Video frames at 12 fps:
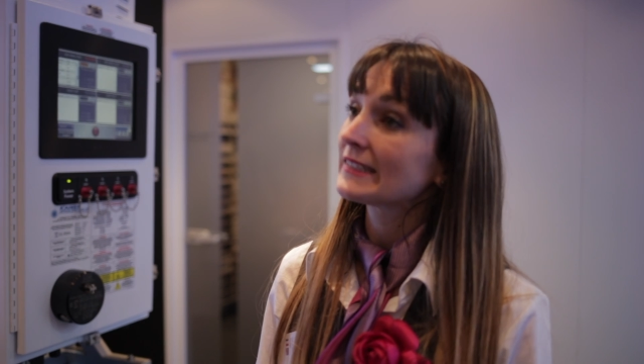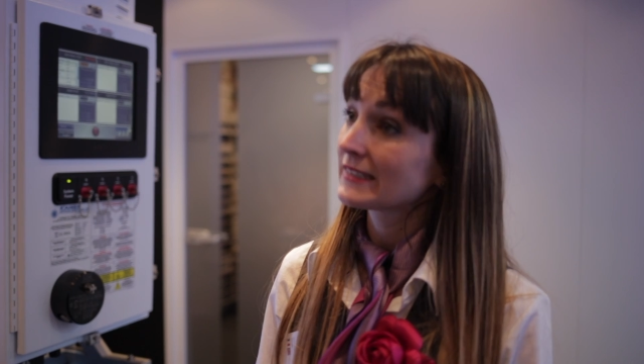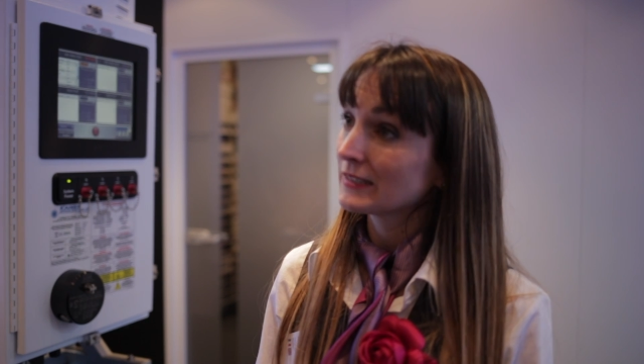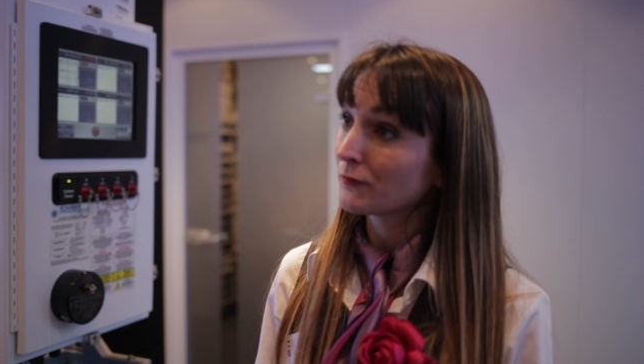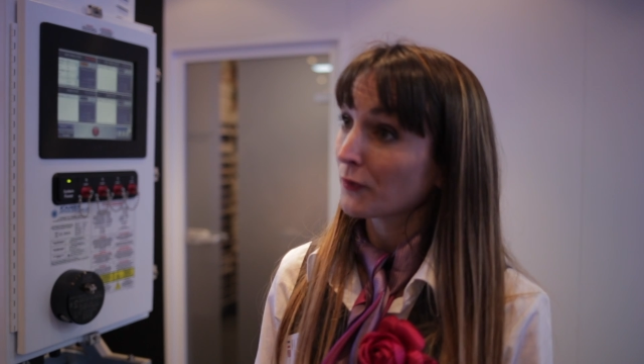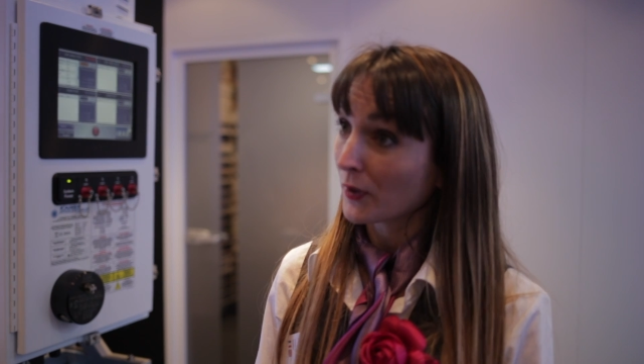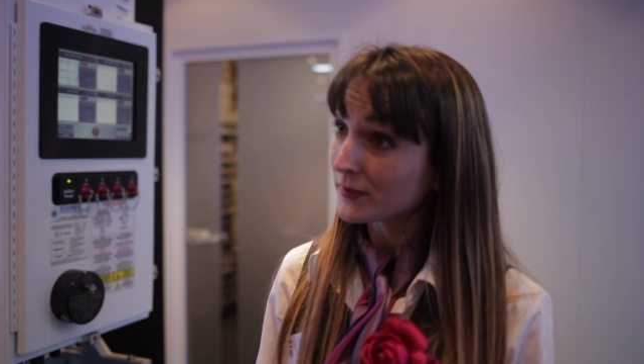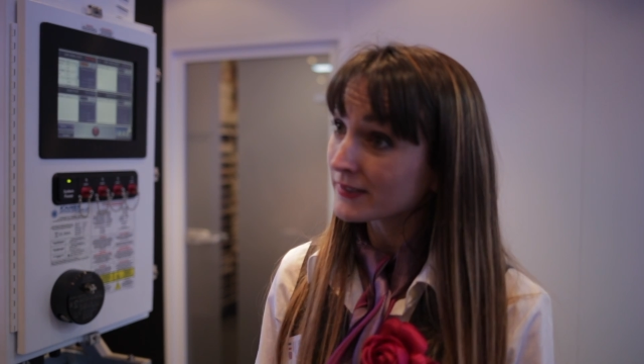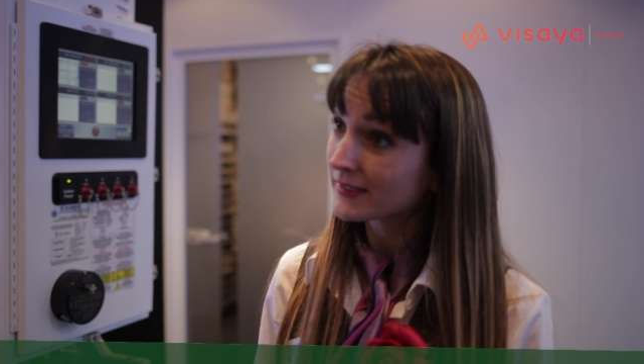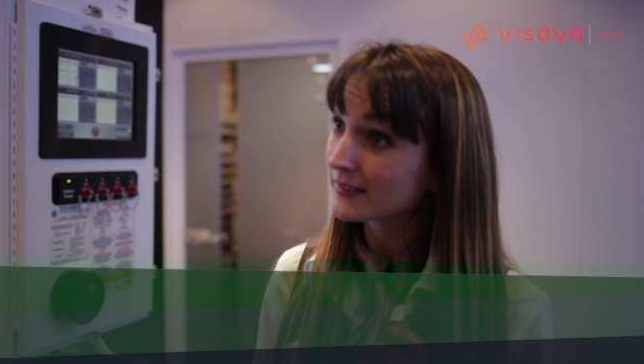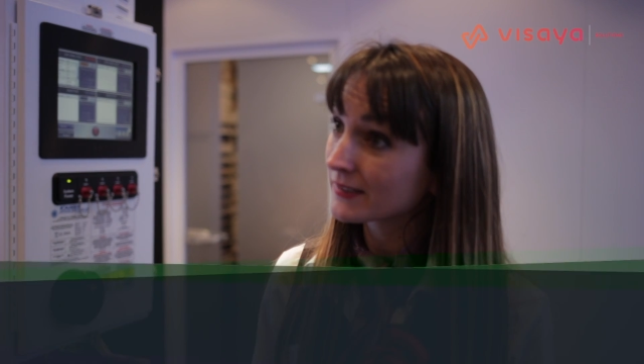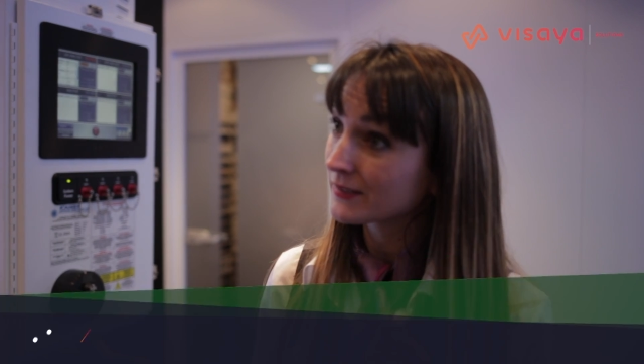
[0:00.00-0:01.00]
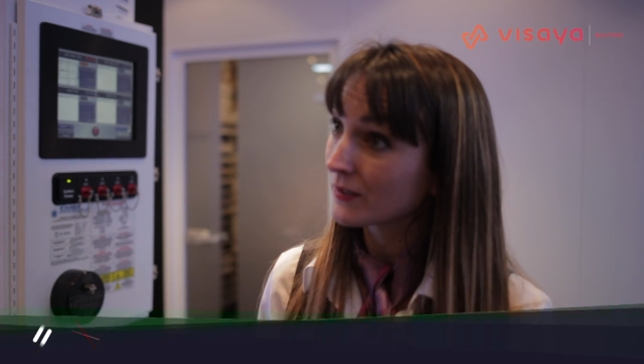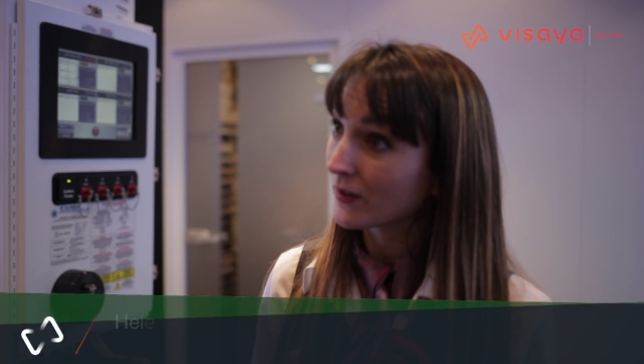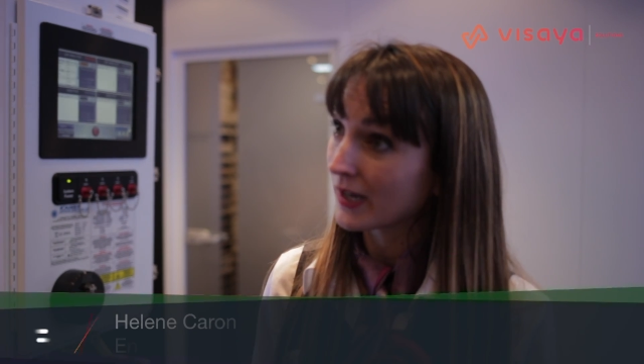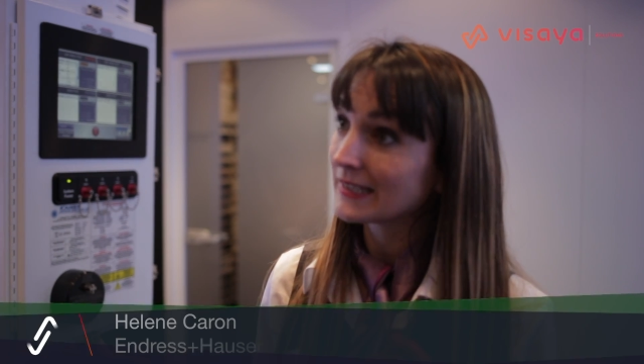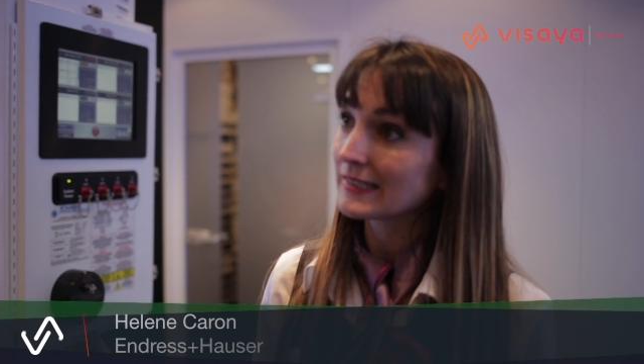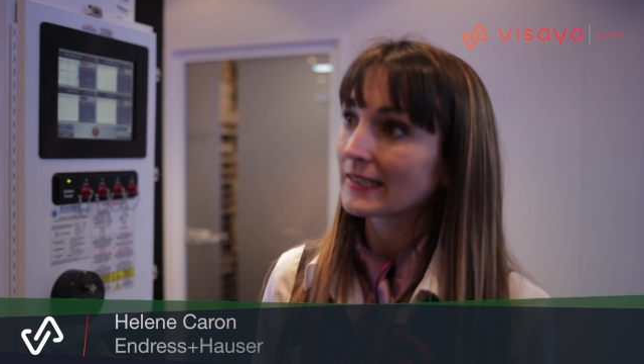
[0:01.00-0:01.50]
SC France,
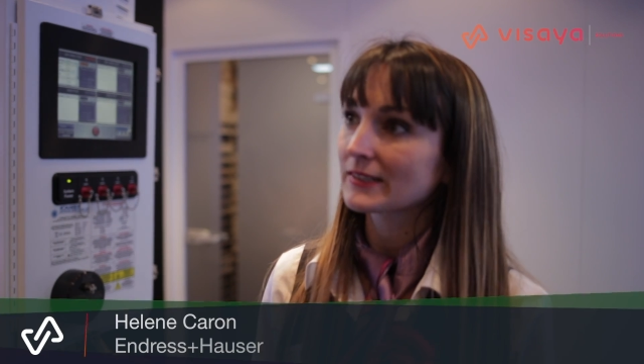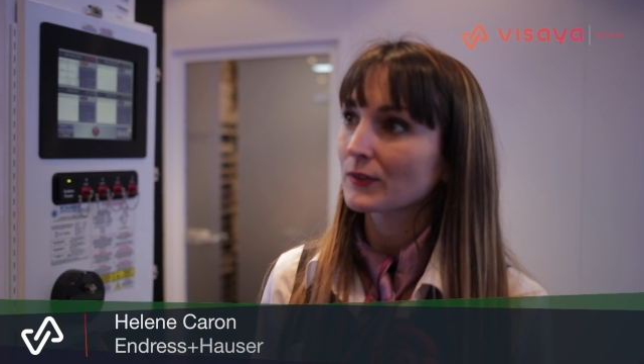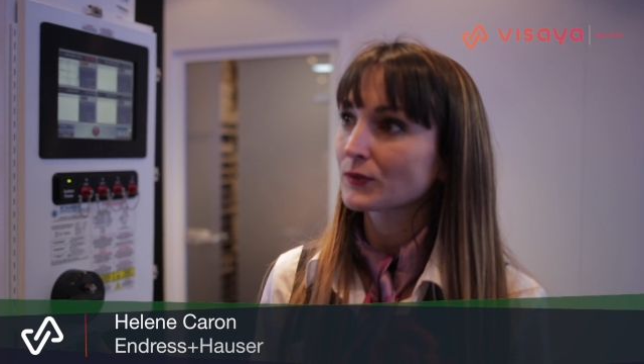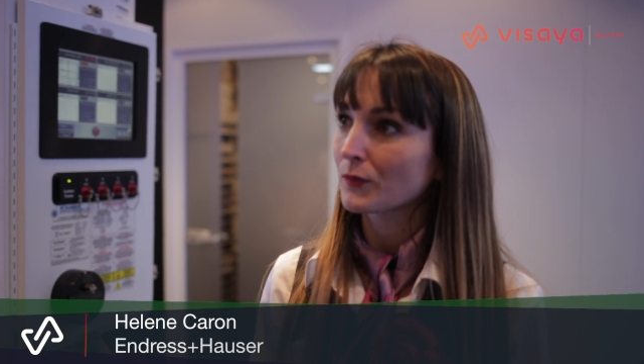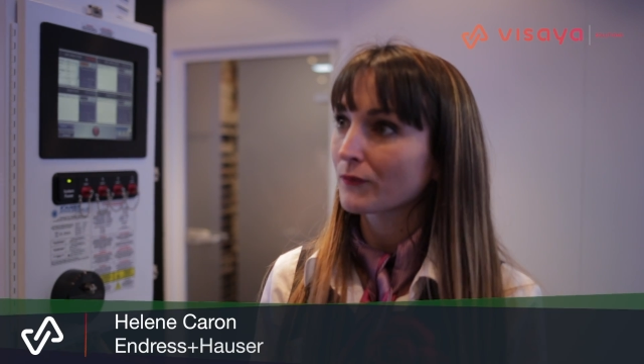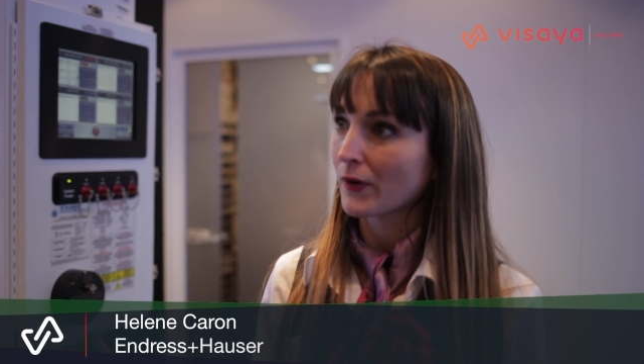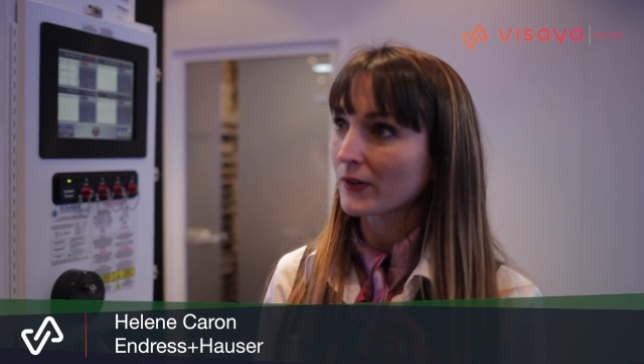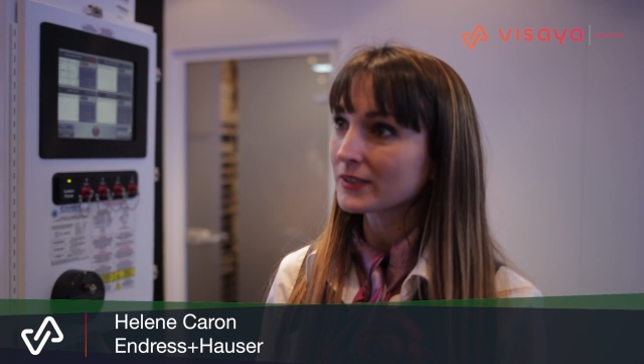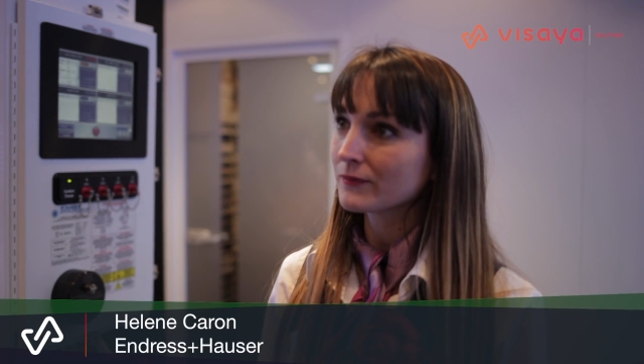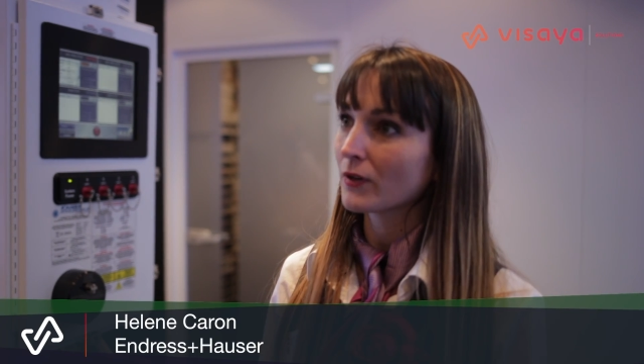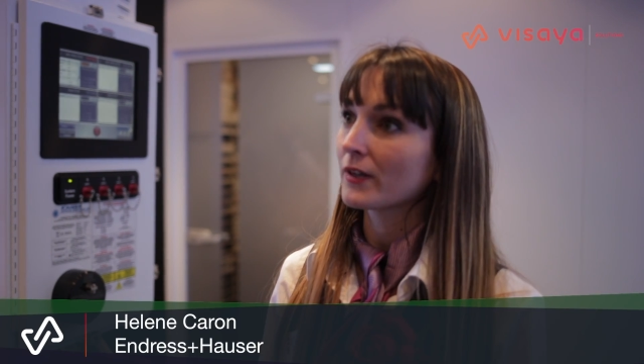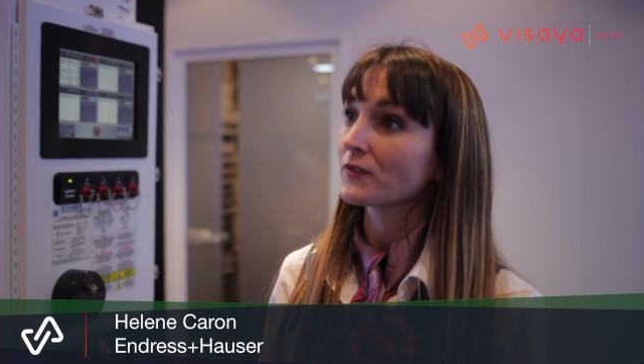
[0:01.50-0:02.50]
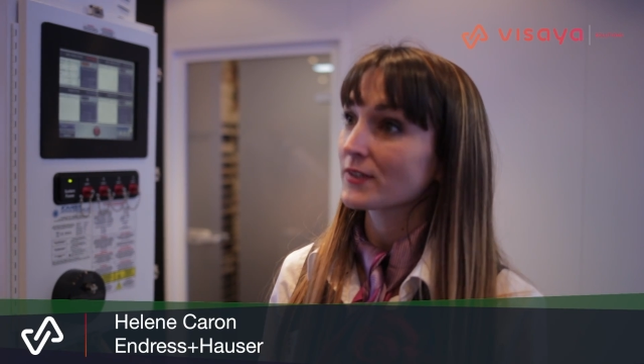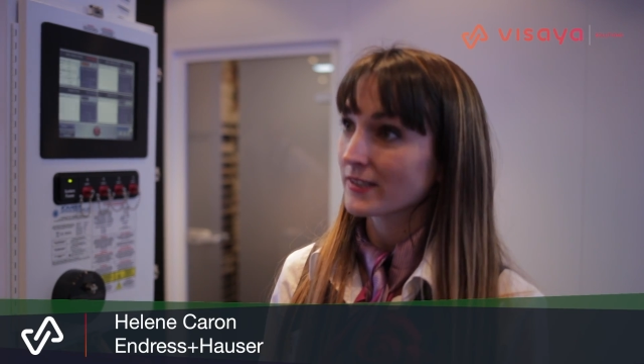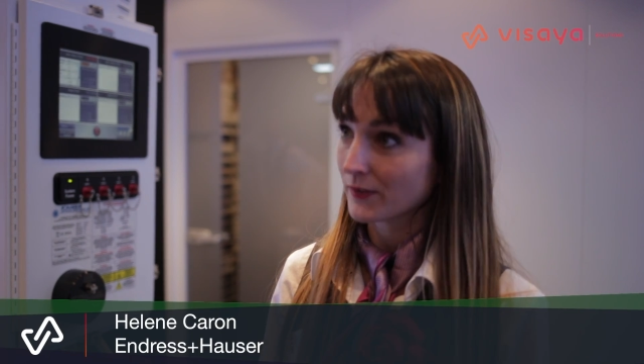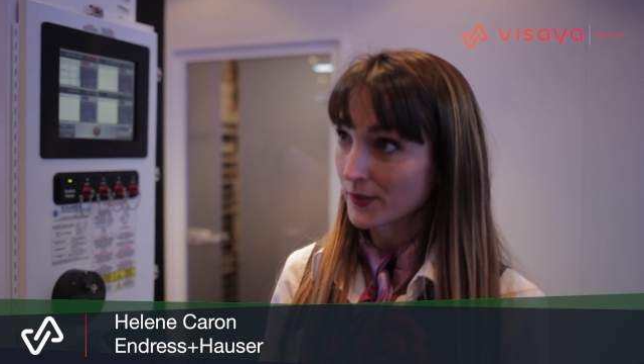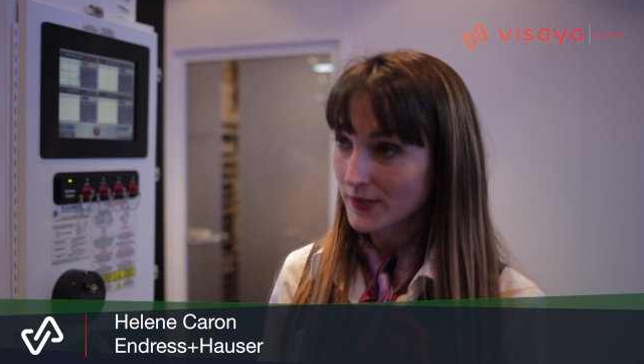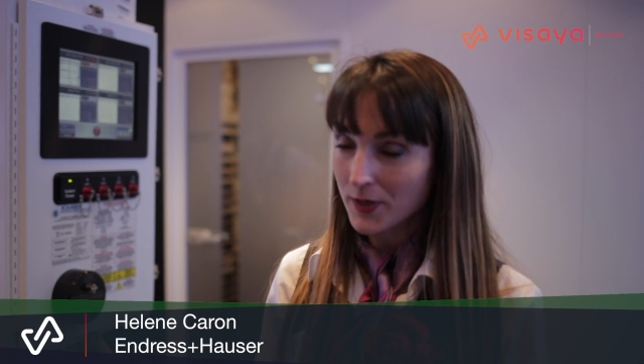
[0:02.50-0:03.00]
okay, Sales Center France for
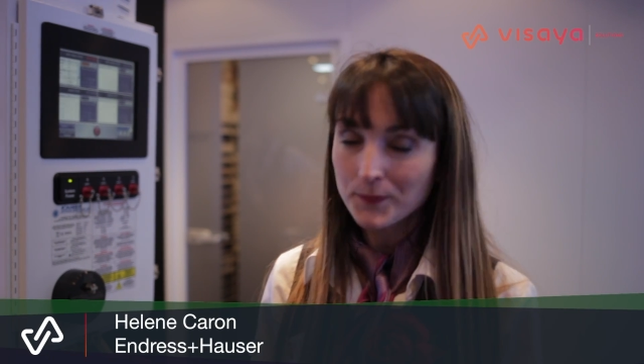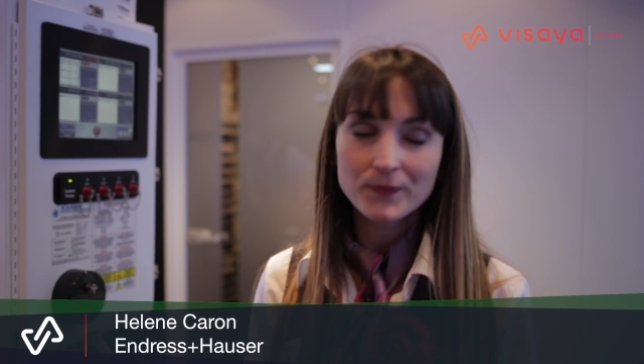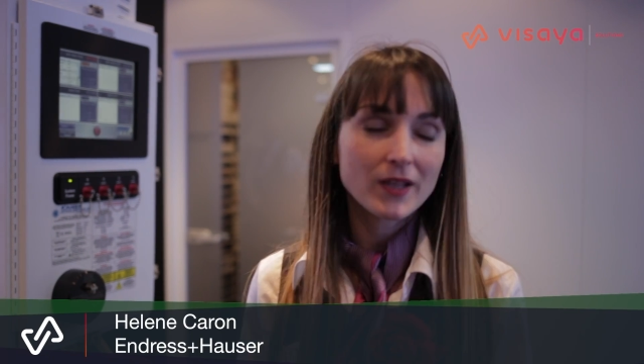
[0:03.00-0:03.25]
Endress+Hauser.